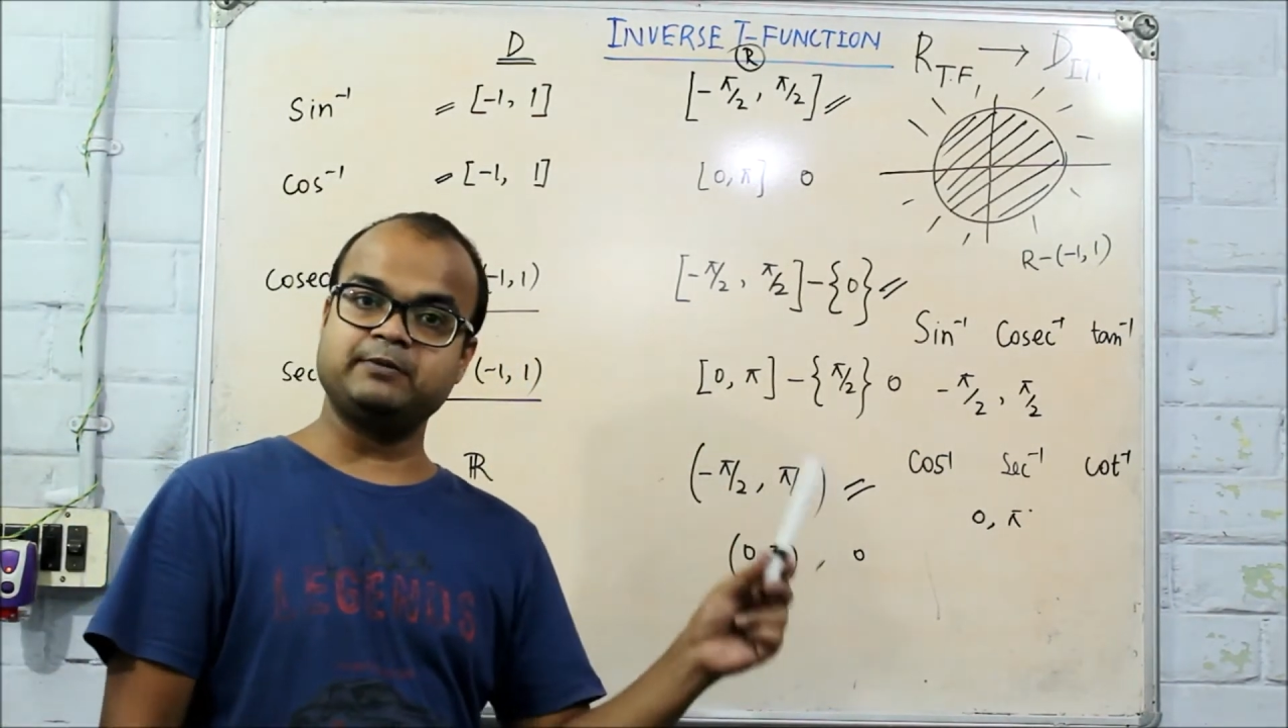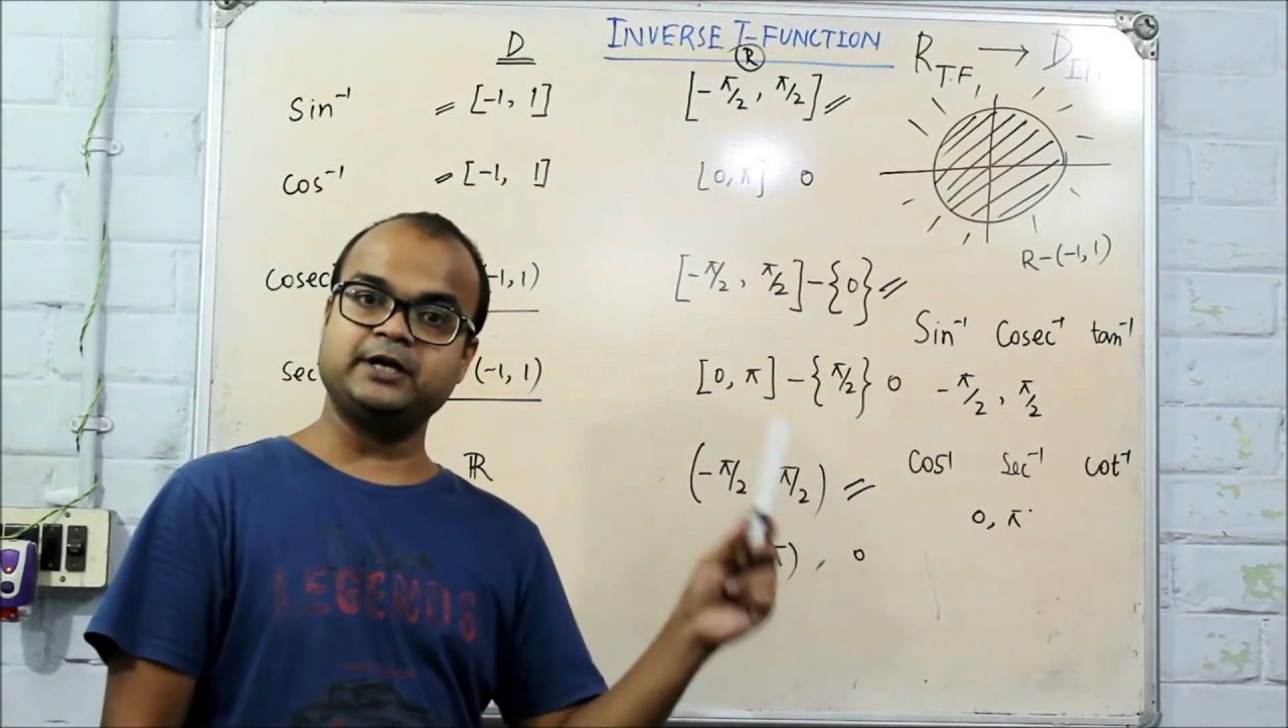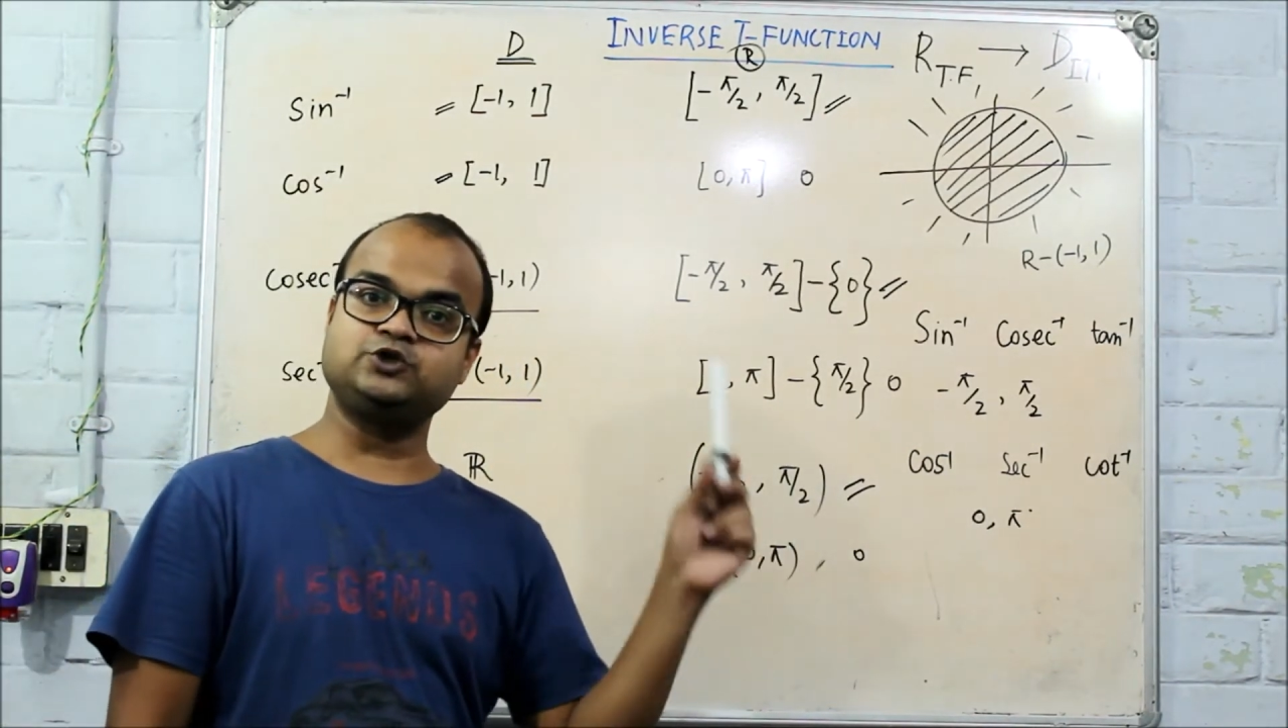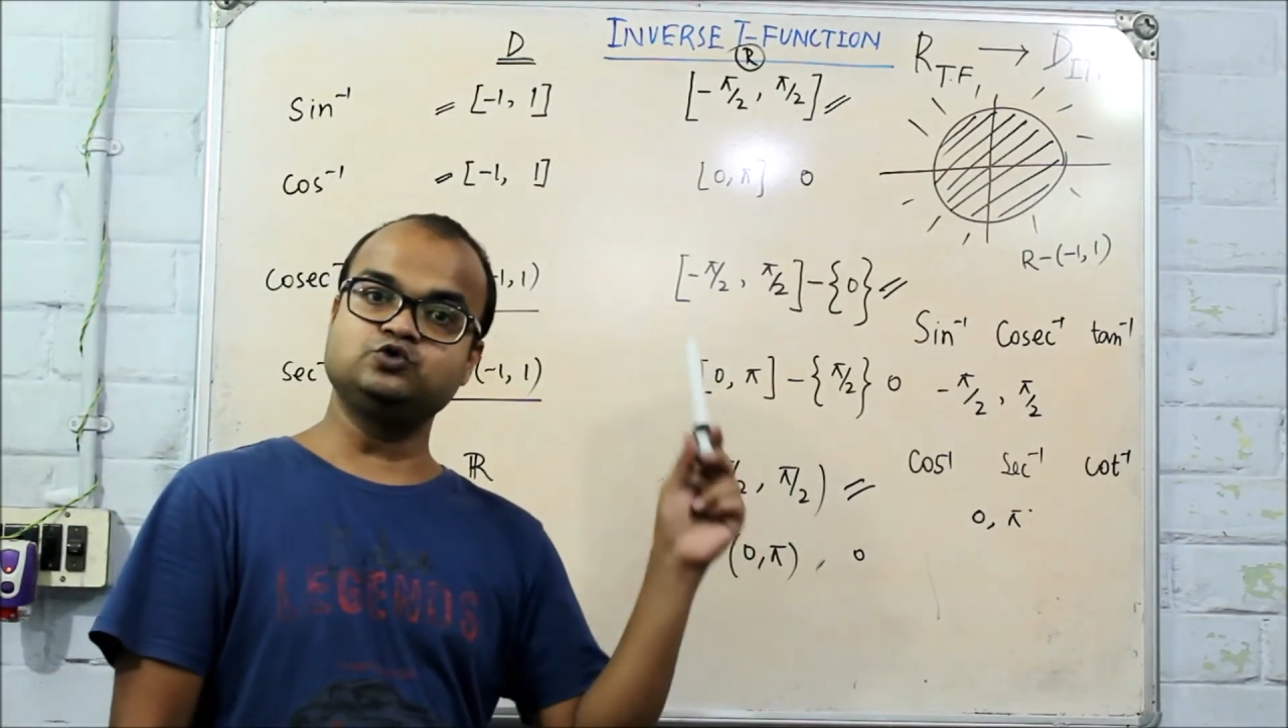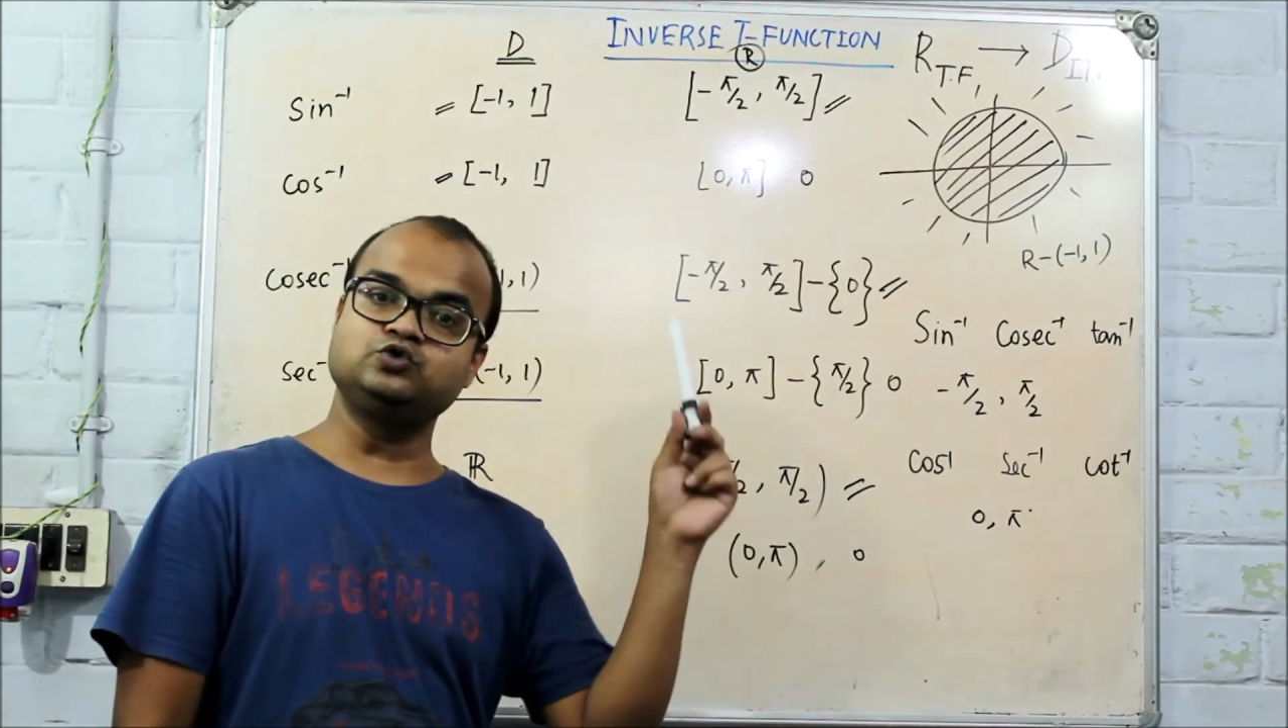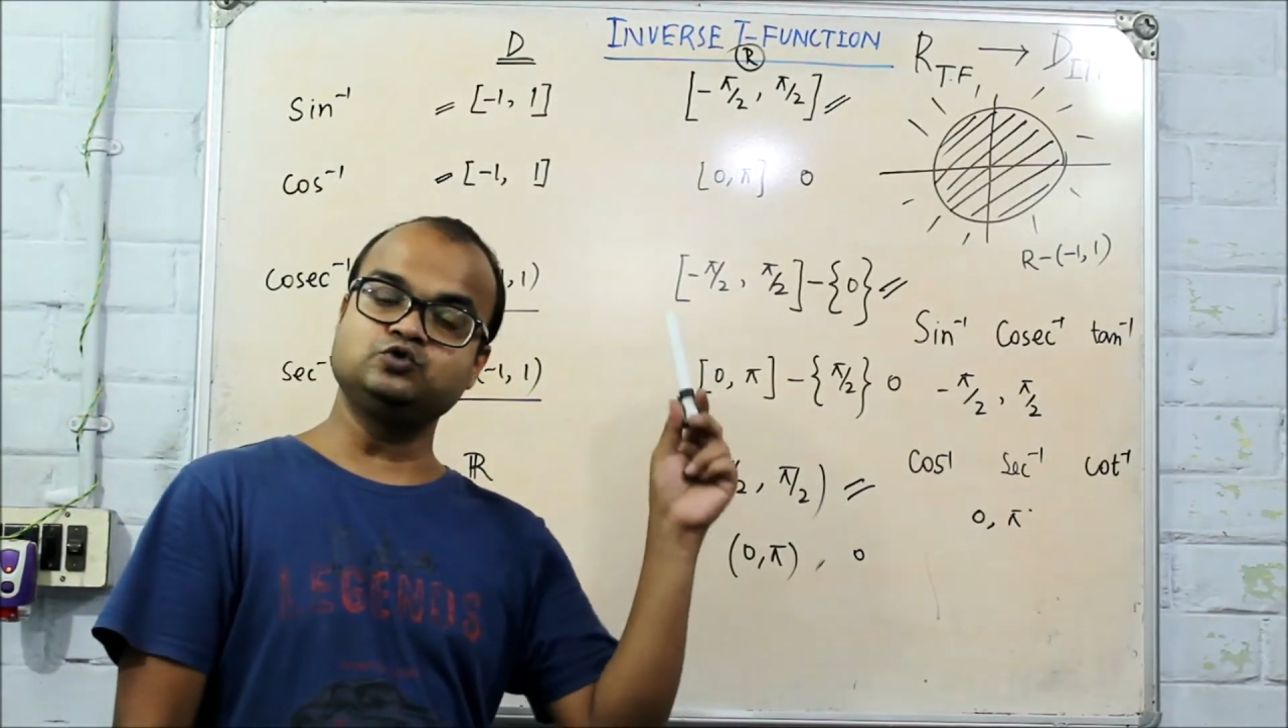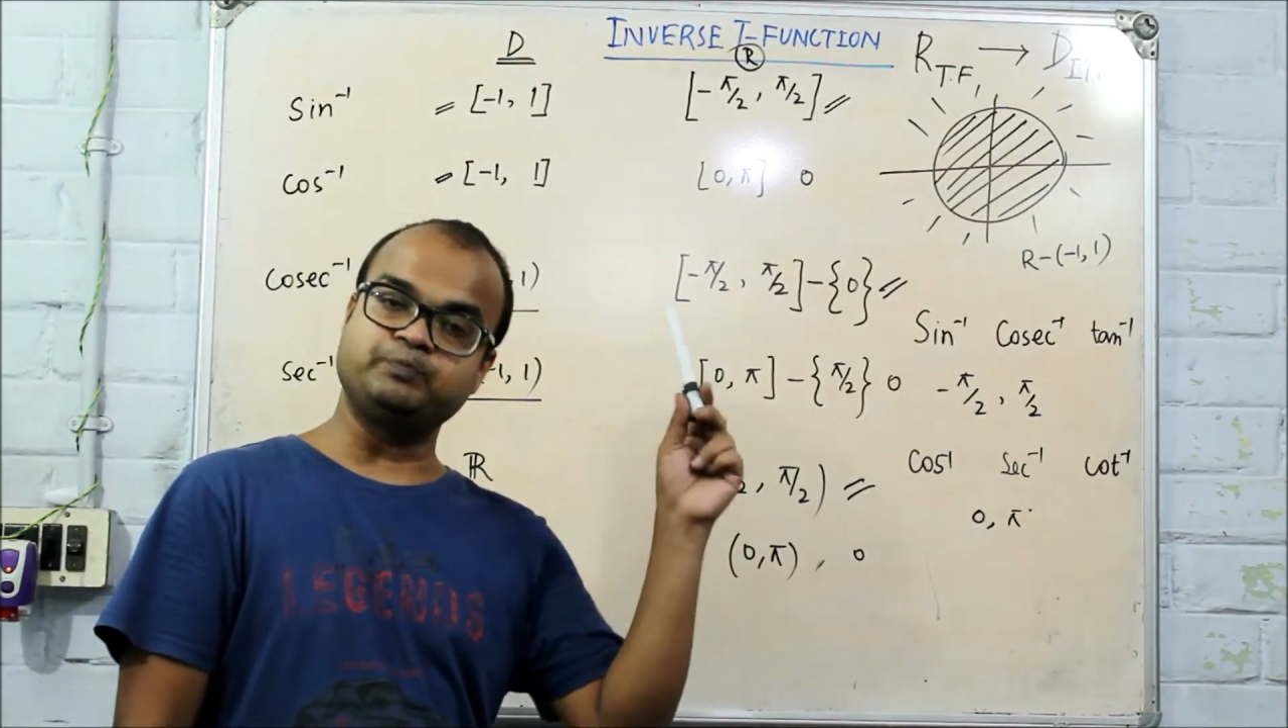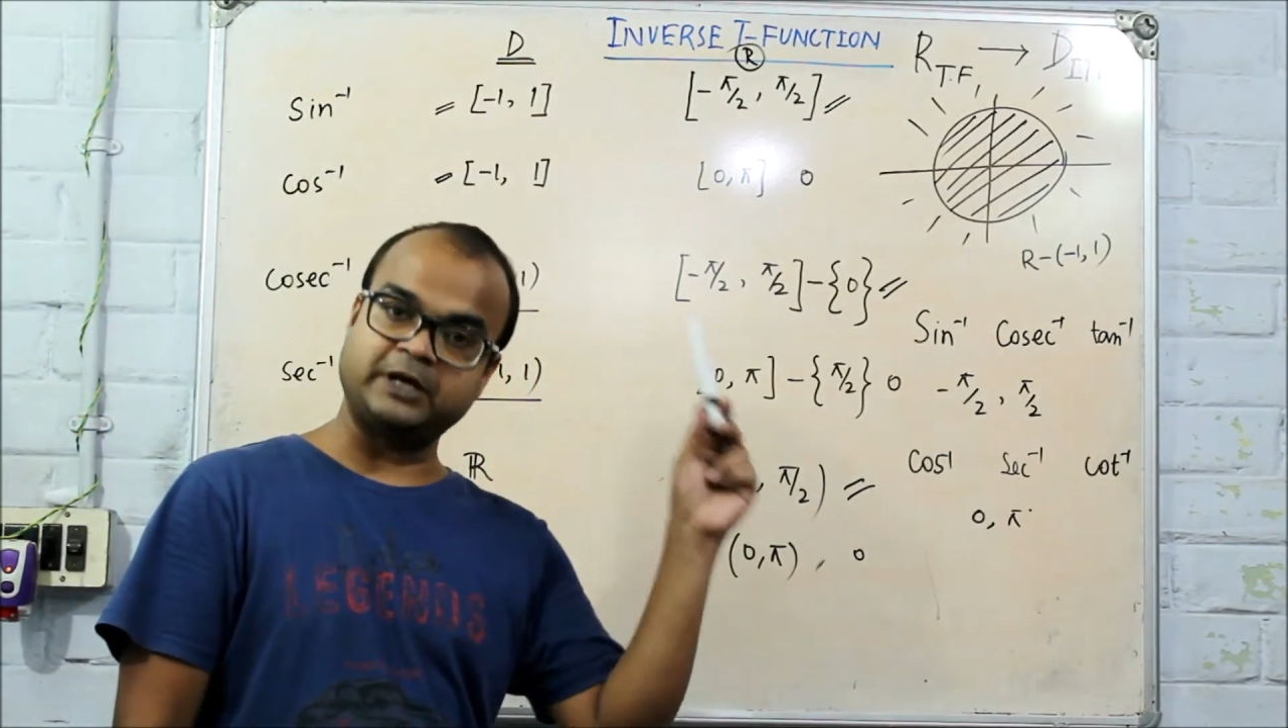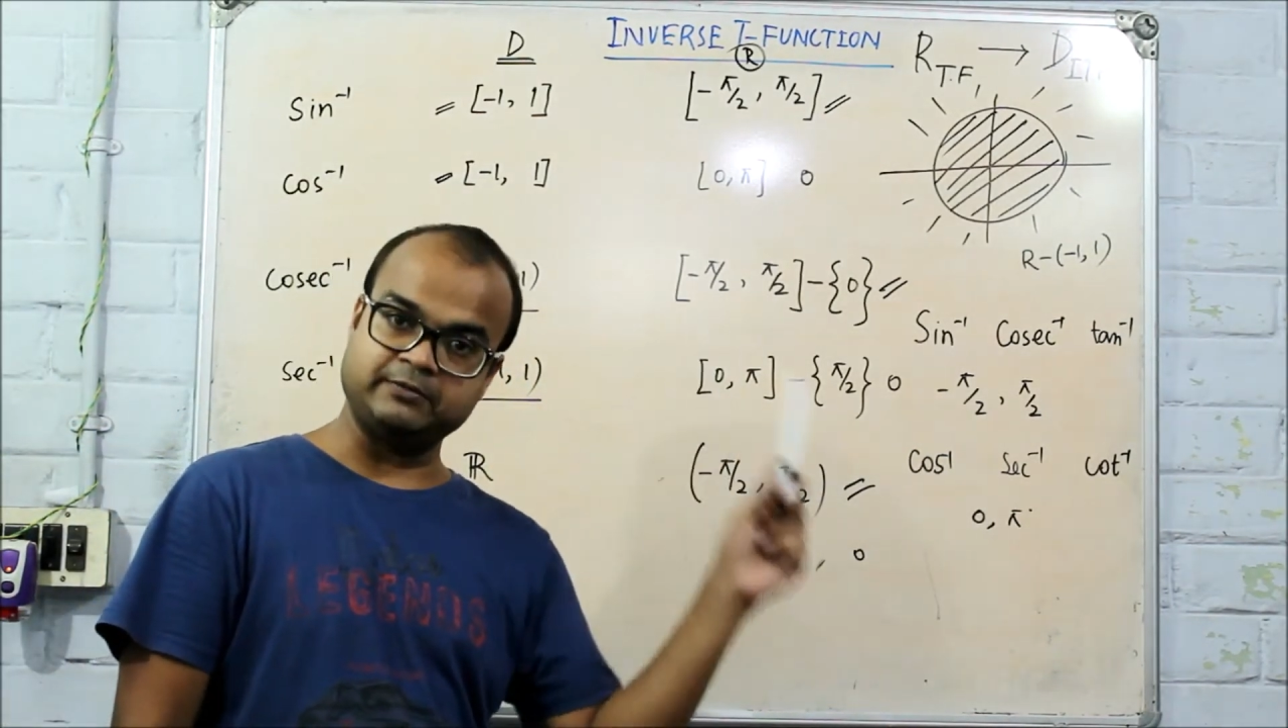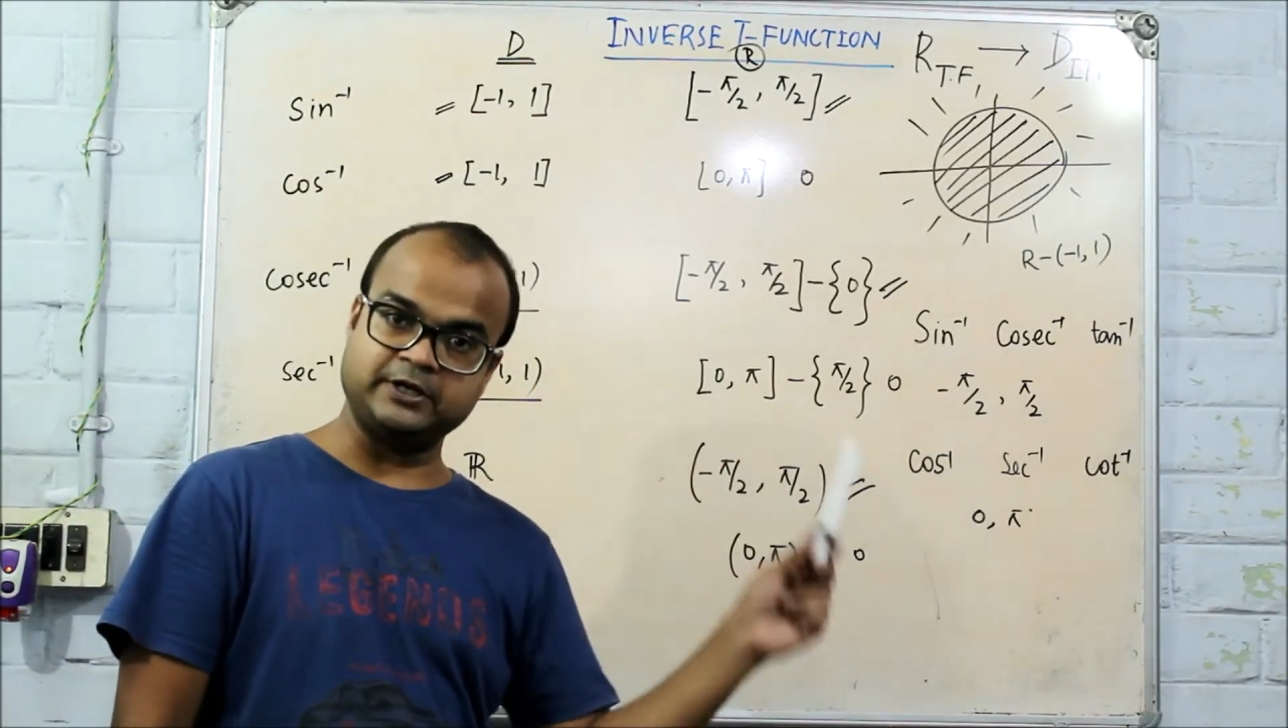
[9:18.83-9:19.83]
by 2 to pi